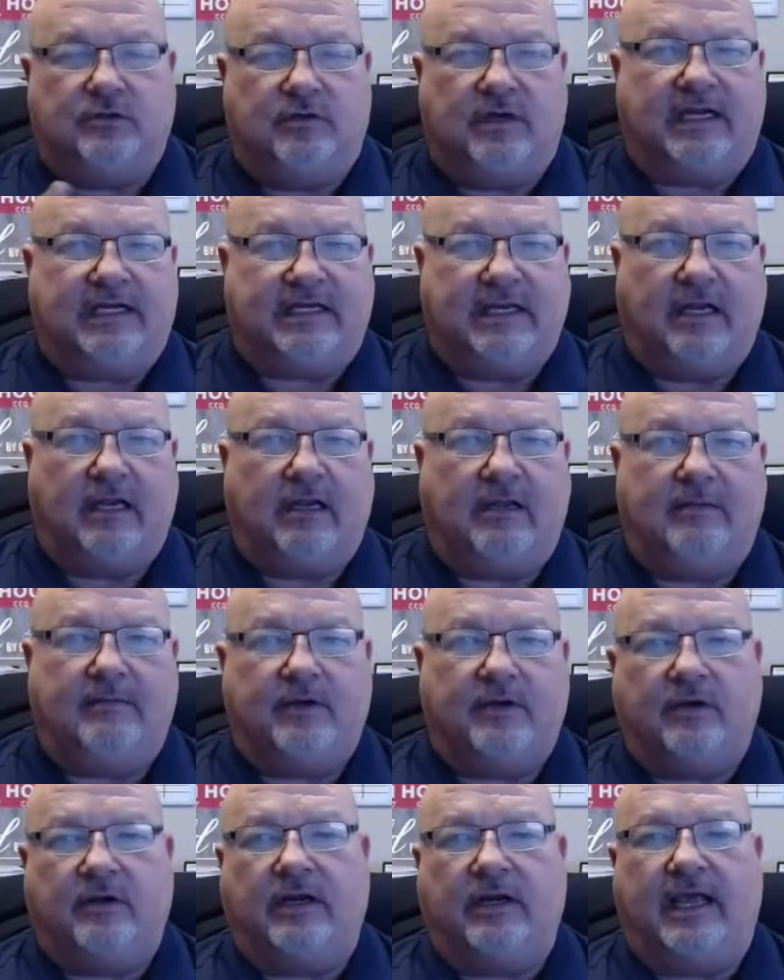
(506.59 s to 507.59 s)
Do not tell
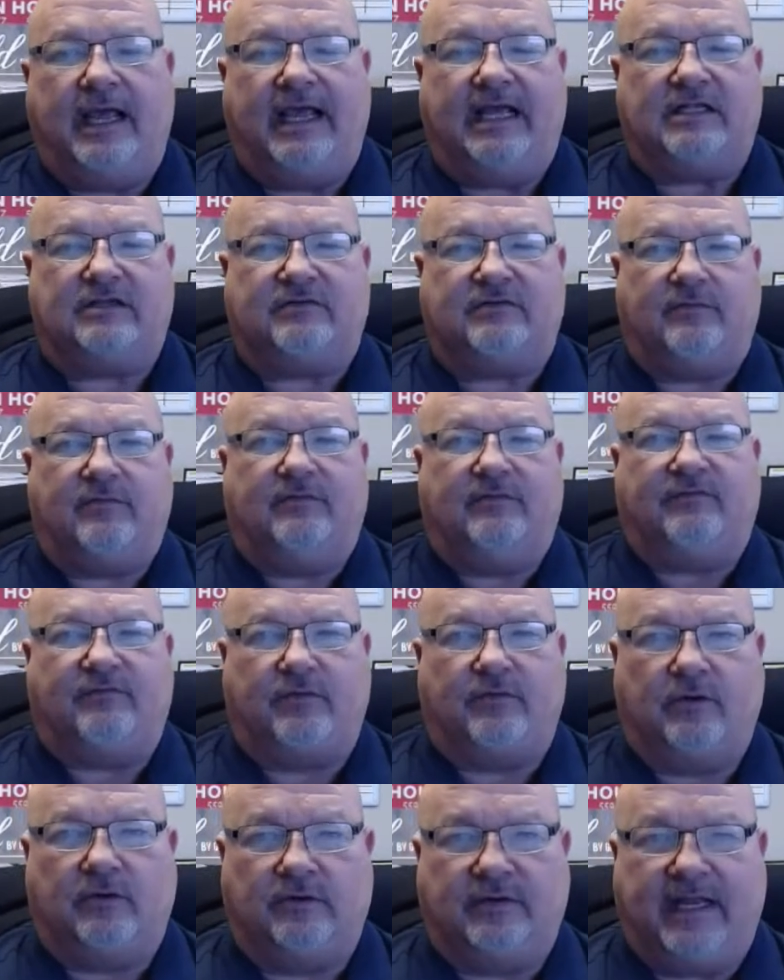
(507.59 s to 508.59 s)
them you're going to ask for
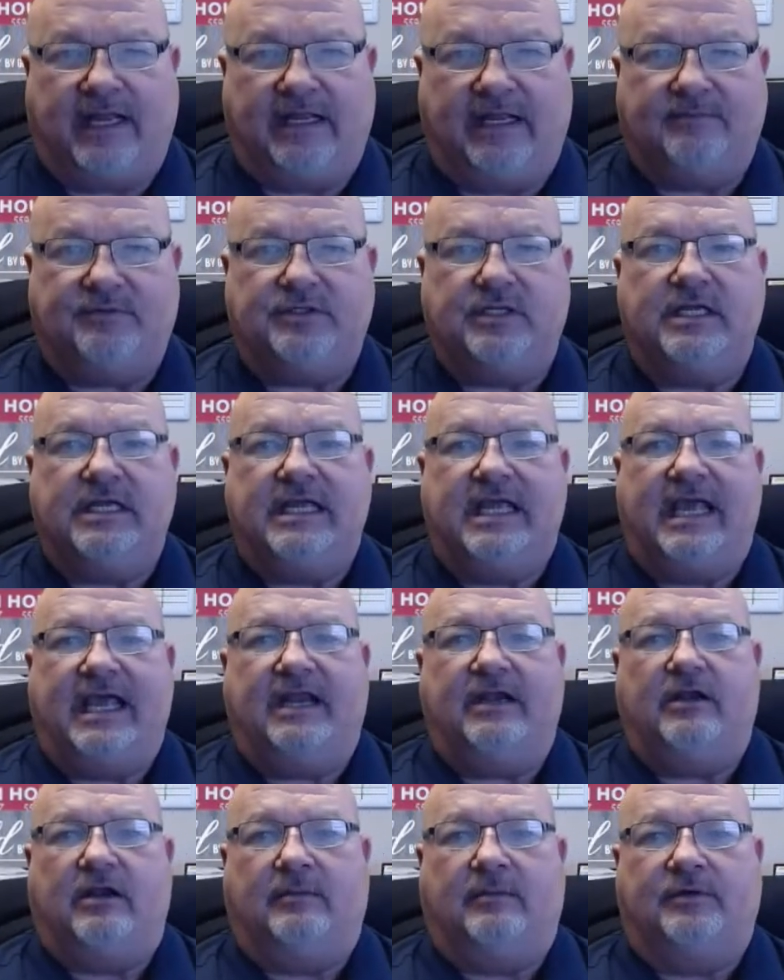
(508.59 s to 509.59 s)
referral names
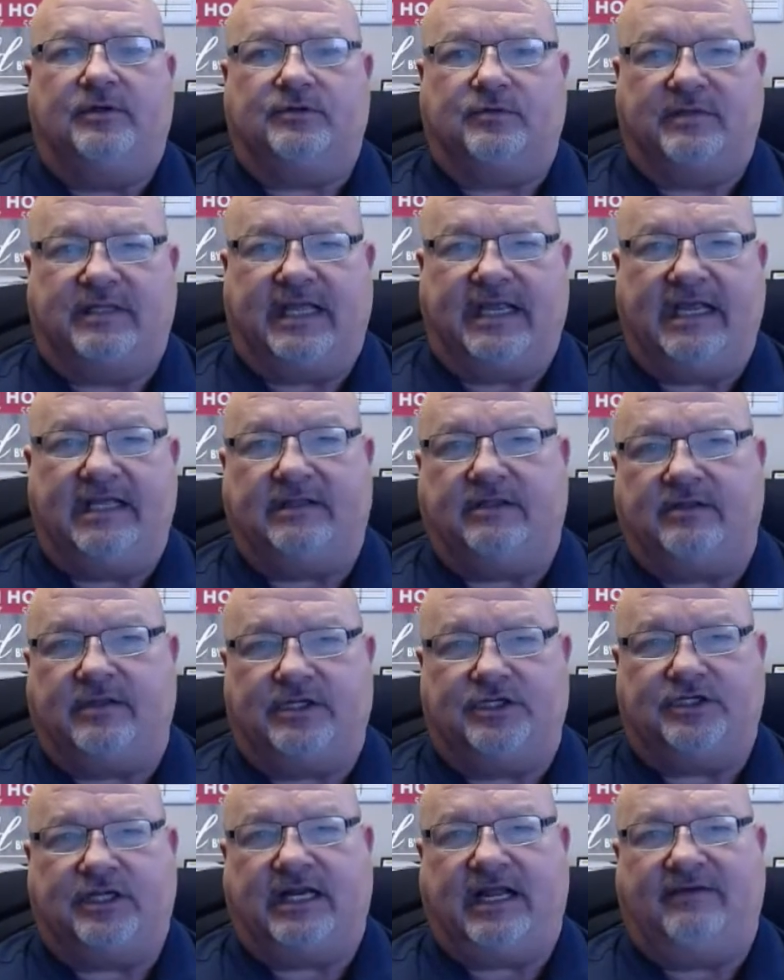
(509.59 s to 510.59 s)
and numbers when they get there.
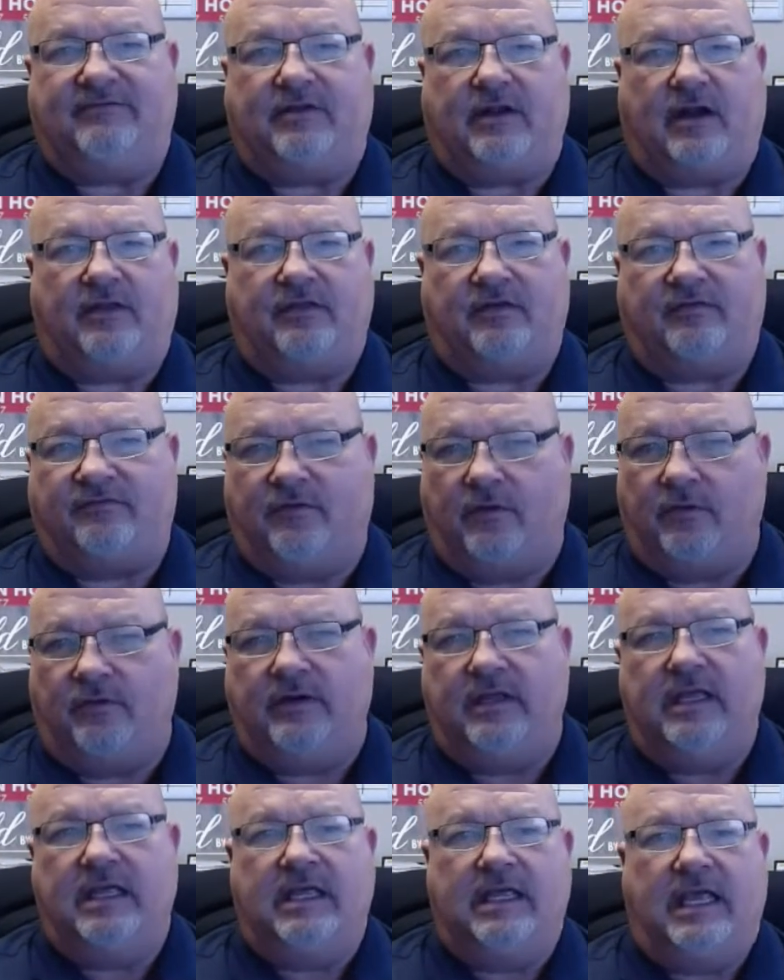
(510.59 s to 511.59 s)
They should have that on their
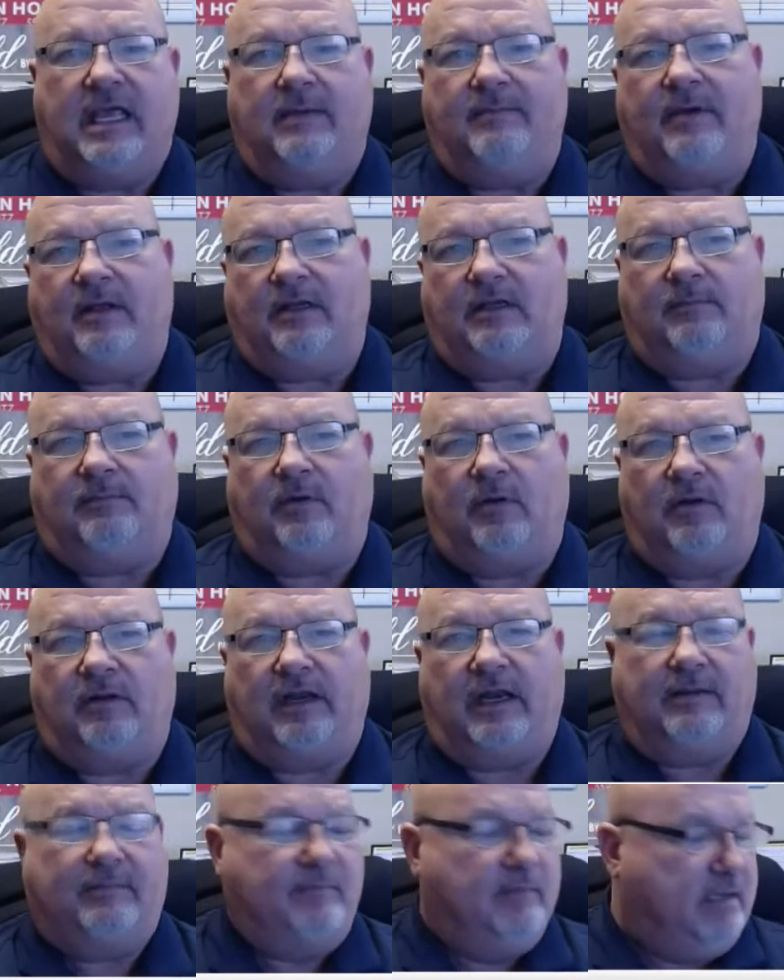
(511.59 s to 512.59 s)
phone and be able to
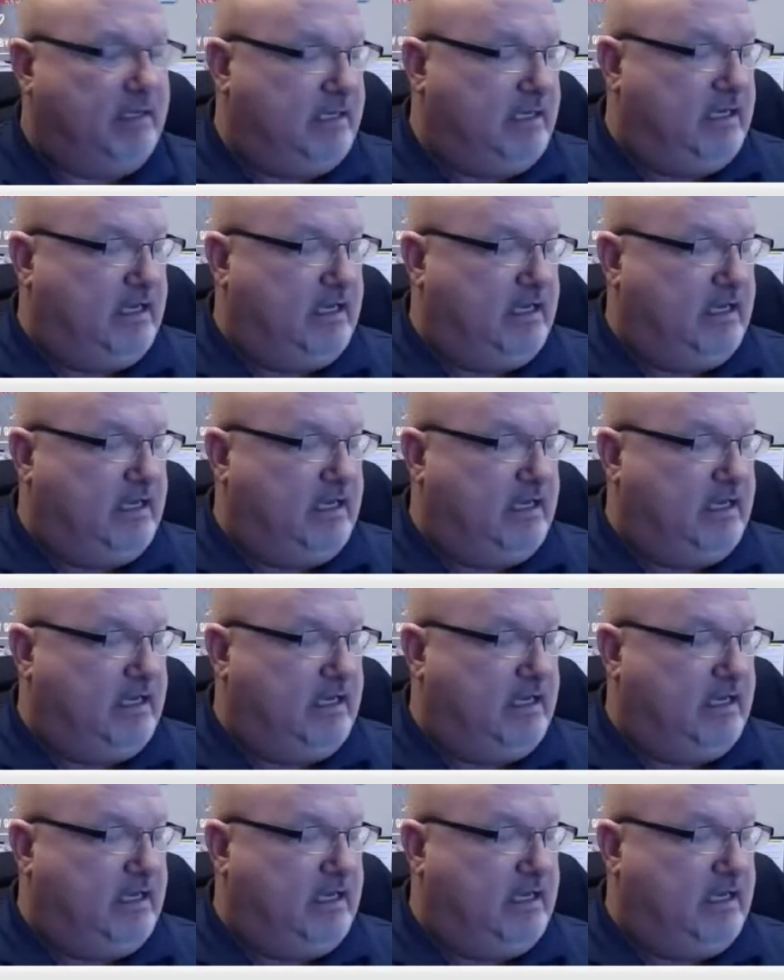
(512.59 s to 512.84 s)
pull it up.